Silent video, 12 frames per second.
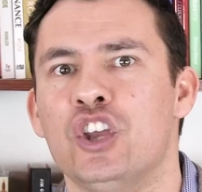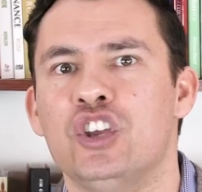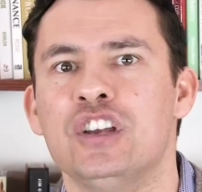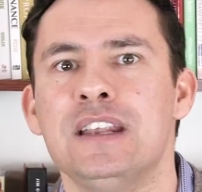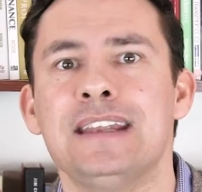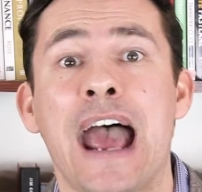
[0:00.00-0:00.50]

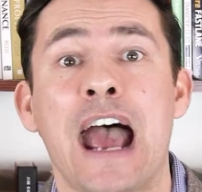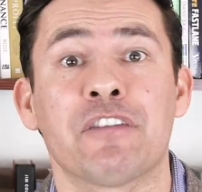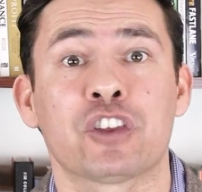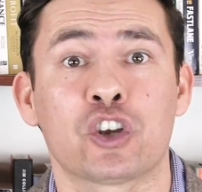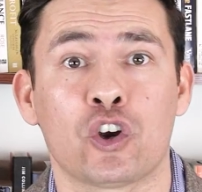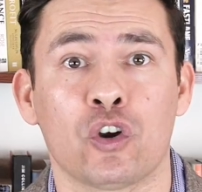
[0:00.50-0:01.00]
You need to
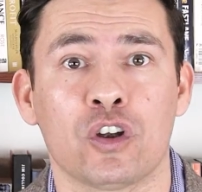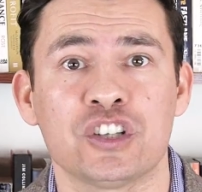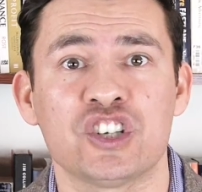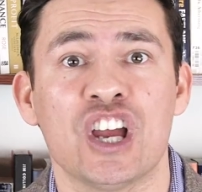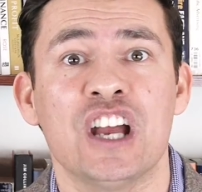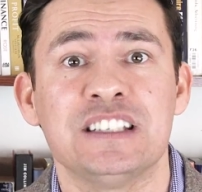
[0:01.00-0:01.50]
have the
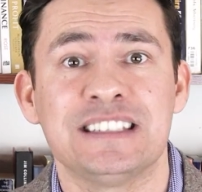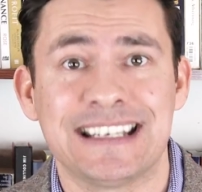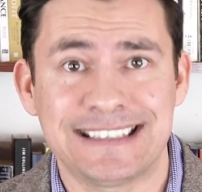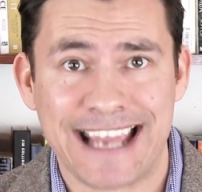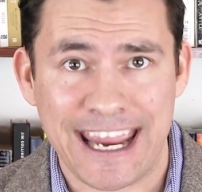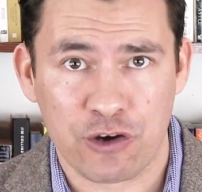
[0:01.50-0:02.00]
courage
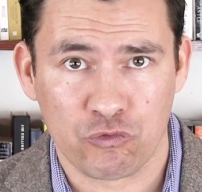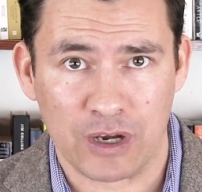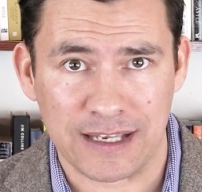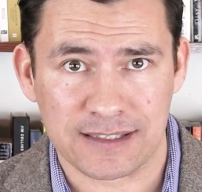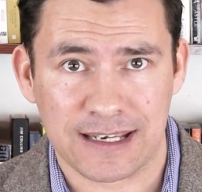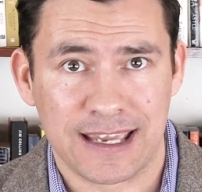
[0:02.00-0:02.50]
to take
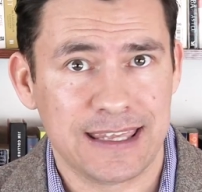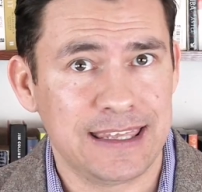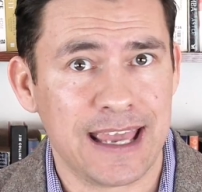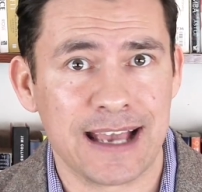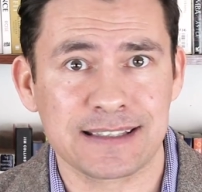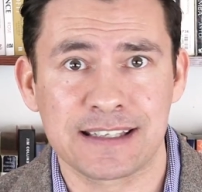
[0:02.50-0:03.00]
risk.
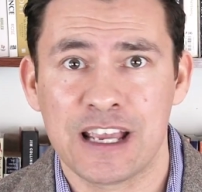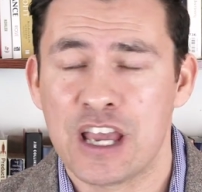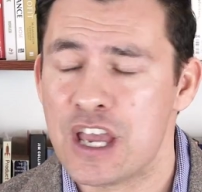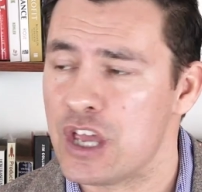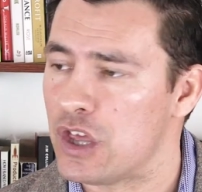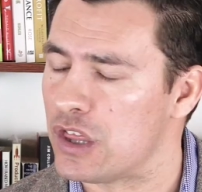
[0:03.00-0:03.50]
Yes,
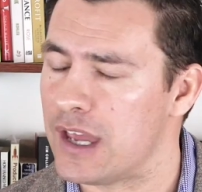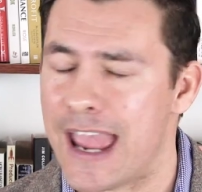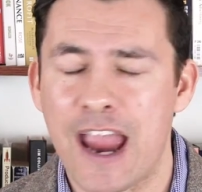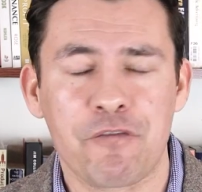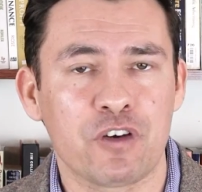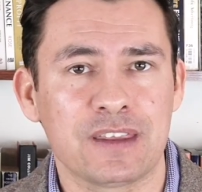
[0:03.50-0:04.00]

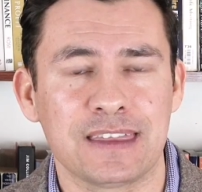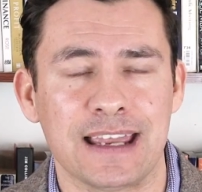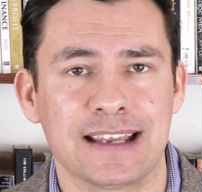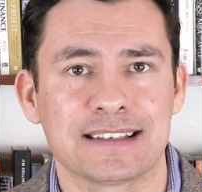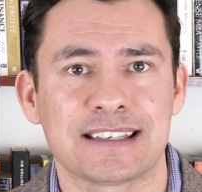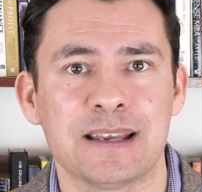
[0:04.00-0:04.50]
that
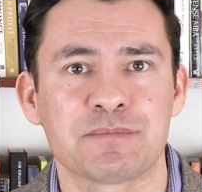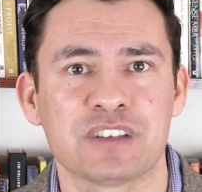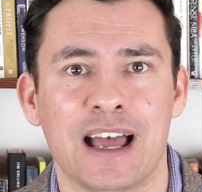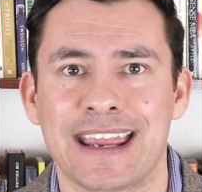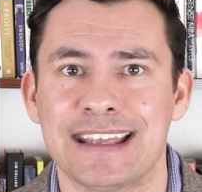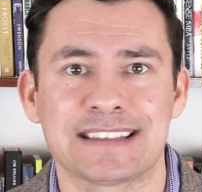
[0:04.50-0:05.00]
everything seems
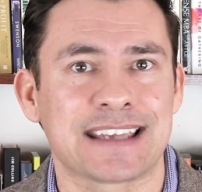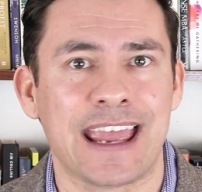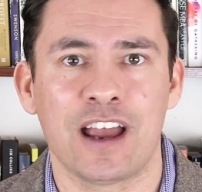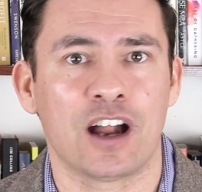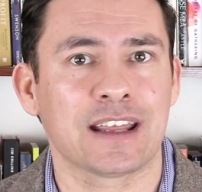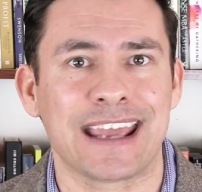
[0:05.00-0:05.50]
like it's
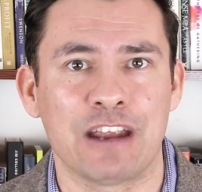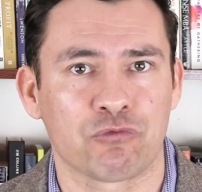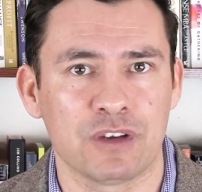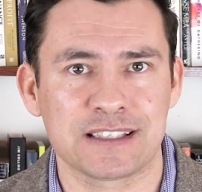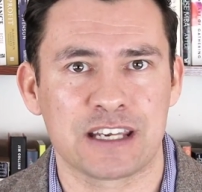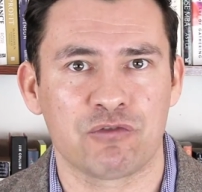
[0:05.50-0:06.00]
chaotic
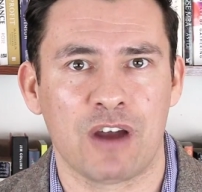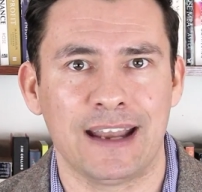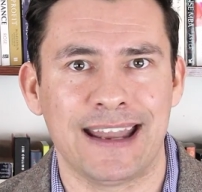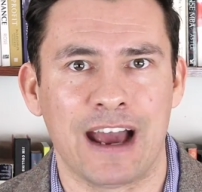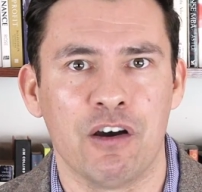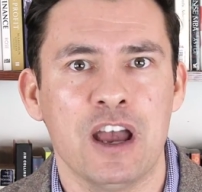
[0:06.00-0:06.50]
and risky
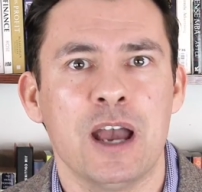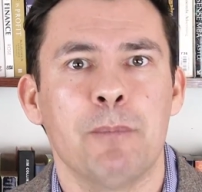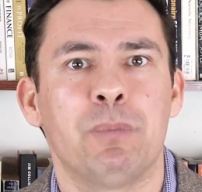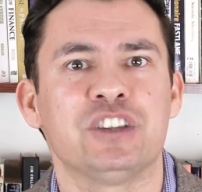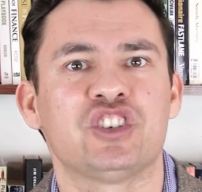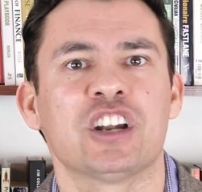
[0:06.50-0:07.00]
right now.
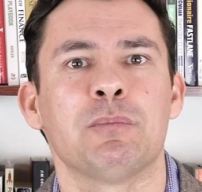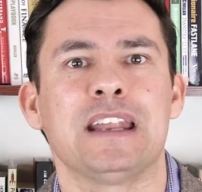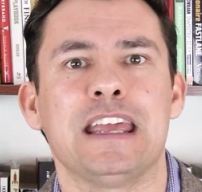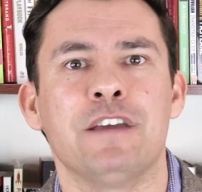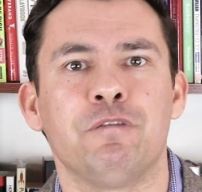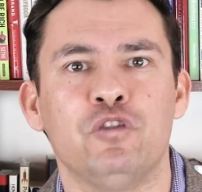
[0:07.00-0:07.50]
But,
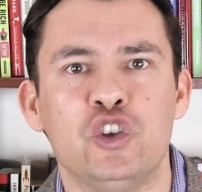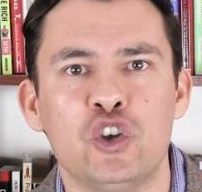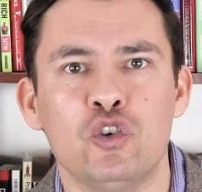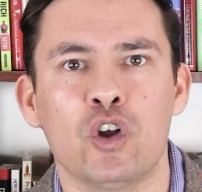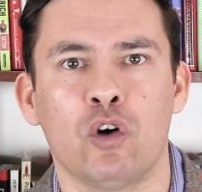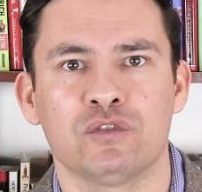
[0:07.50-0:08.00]
gentlemen, if
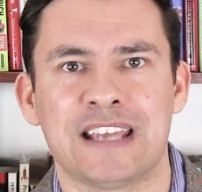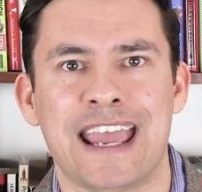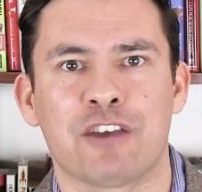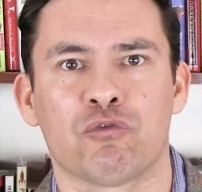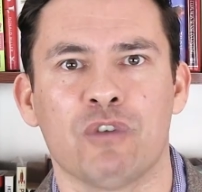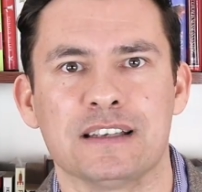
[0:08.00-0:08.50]
you don't
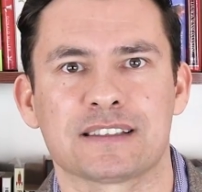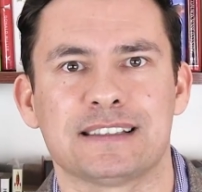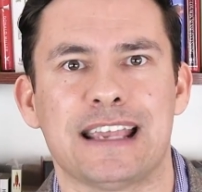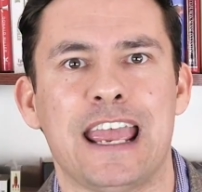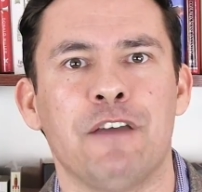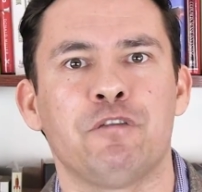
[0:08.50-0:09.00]
take
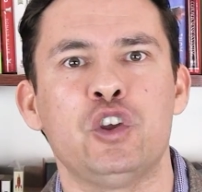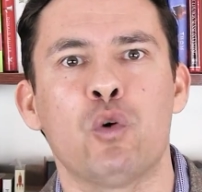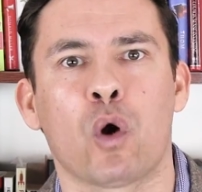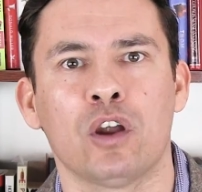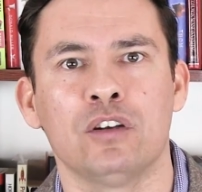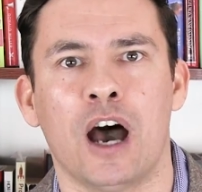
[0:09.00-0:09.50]
risks, if
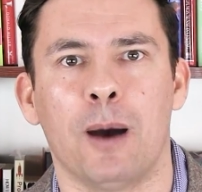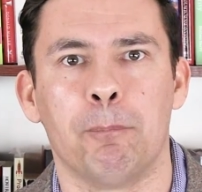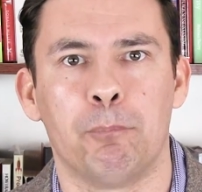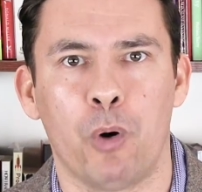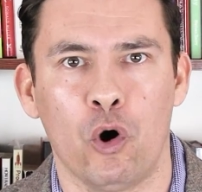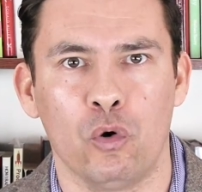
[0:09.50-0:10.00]
you are
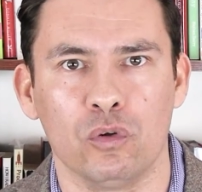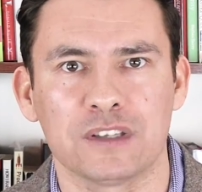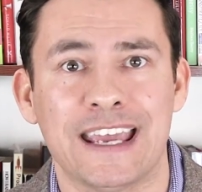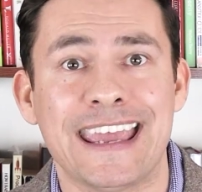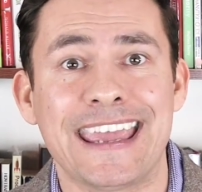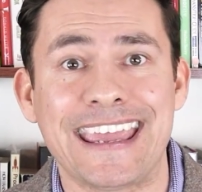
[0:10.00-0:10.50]
not
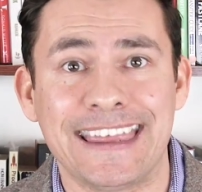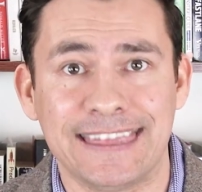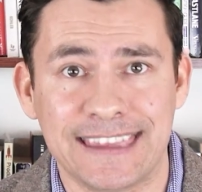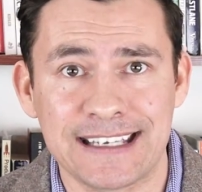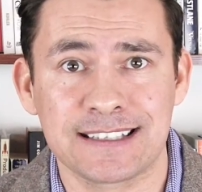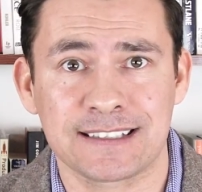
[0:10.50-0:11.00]
bold
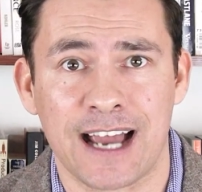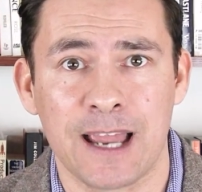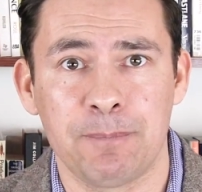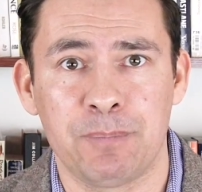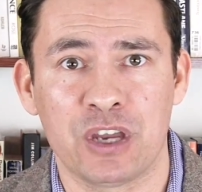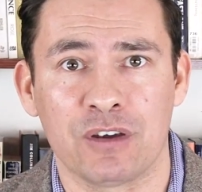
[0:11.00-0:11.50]
in this
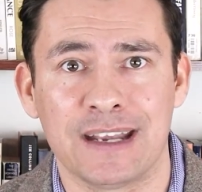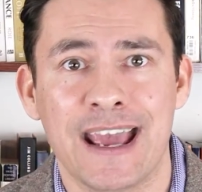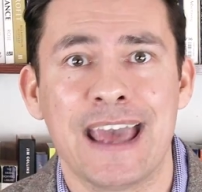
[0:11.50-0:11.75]
time period,